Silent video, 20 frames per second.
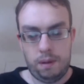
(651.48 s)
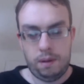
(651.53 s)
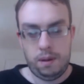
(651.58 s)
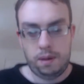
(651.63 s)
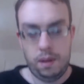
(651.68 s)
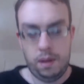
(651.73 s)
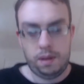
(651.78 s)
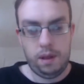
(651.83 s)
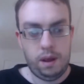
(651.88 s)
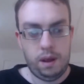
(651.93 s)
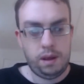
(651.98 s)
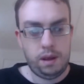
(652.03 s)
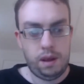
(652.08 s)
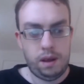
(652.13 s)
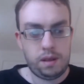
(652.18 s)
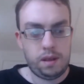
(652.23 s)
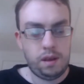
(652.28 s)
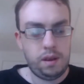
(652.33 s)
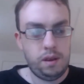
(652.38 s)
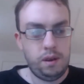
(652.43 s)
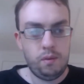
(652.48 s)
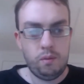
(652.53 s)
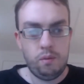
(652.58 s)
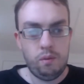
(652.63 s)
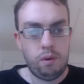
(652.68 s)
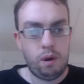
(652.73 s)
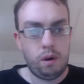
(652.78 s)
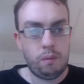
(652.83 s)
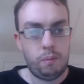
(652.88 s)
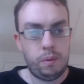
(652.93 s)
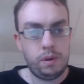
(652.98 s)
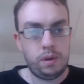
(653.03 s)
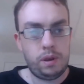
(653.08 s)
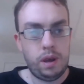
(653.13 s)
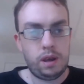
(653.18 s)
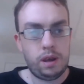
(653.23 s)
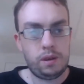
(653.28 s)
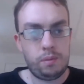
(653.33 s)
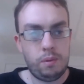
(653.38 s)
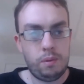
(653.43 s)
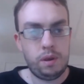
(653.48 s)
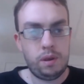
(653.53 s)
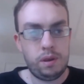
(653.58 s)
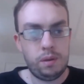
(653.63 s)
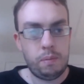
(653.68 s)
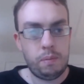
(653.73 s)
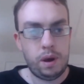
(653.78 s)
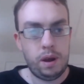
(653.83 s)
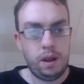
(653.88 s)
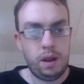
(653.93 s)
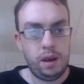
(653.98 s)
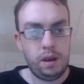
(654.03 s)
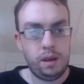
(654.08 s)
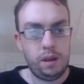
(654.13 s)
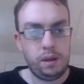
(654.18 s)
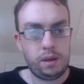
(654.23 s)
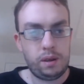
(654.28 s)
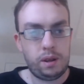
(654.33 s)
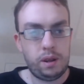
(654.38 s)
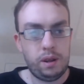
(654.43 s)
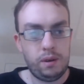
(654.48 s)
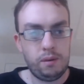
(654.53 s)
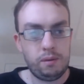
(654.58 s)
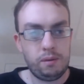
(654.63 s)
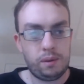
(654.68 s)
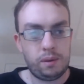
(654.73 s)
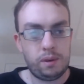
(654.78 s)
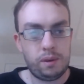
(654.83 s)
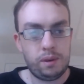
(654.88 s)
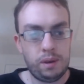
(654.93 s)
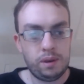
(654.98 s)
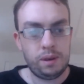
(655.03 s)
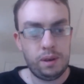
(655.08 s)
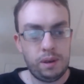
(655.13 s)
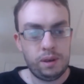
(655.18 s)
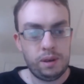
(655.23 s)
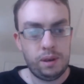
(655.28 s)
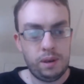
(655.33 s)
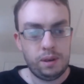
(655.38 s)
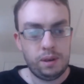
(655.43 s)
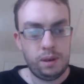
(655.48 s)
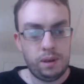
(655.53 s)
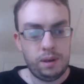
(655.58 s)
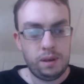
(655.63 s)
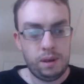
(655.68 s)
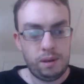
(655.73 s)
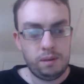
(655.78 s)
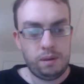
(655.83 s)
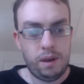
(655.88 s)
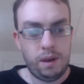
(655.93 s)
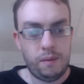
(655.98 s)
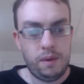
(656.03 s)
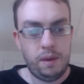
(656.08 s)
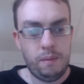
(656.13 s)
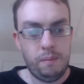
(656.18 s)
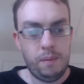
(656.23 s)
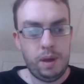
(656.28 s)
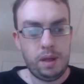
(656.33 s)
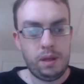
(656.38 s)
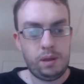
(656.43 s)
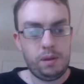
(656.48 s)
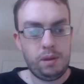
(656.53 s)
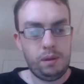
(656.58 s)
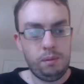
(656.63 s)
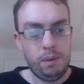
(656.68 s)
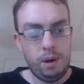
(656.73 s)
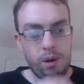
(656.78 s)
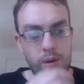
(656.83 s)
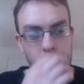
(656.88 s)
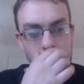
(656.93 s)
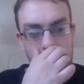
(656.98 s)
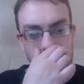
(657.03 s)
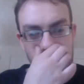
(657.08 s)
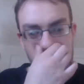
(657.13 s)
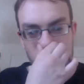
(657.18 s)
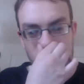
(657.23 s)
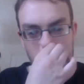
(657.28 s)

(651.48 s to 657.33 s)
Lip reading: I don't know what possessed me to buy ladies' clothes. I was having a mental moment.